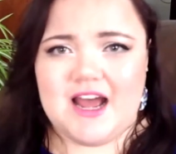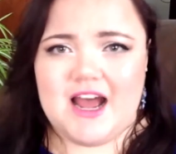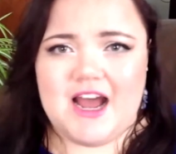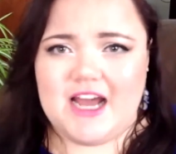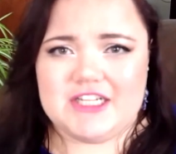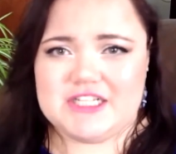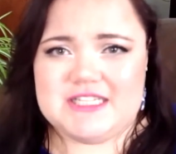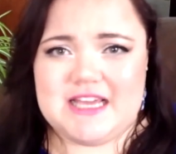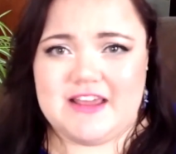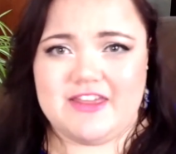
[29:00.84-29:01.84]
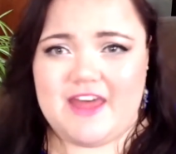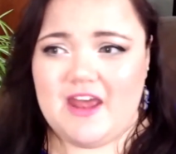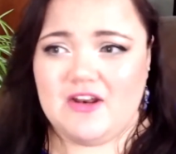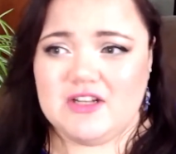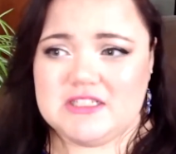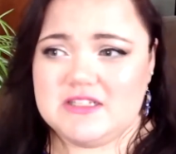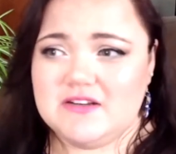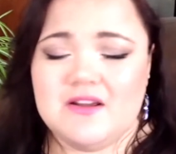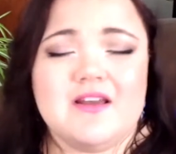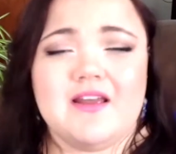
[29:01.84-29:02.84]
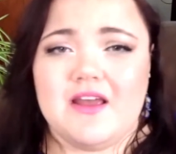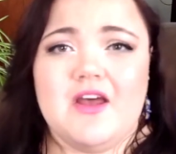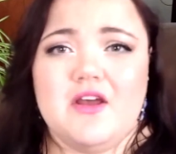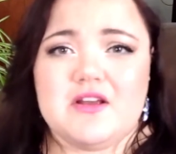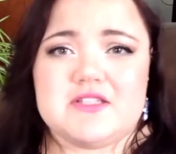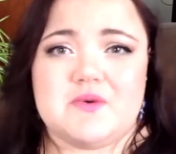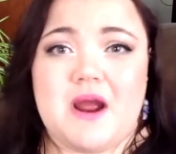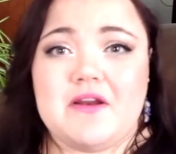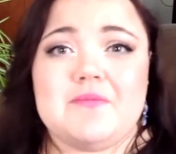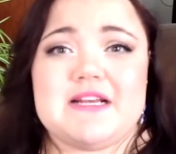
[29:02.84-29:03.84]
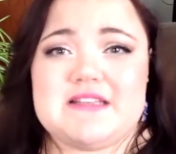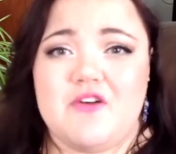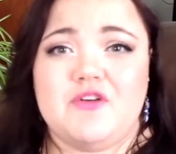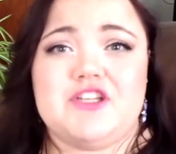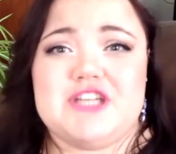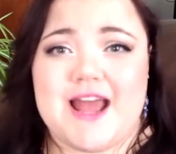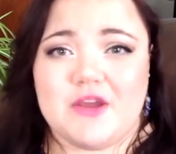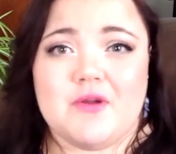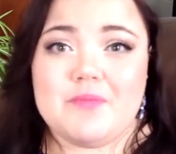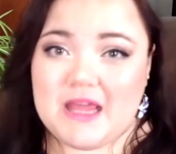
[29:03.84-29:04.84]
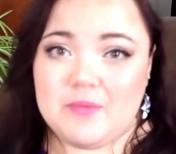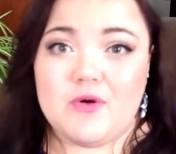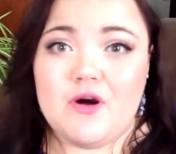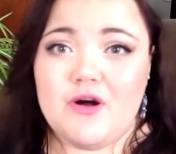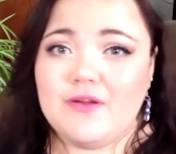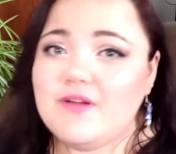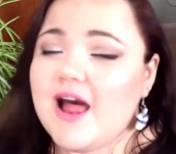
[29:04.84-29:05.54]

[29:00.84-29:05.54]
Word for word: I just think that surrounding myself with genuine people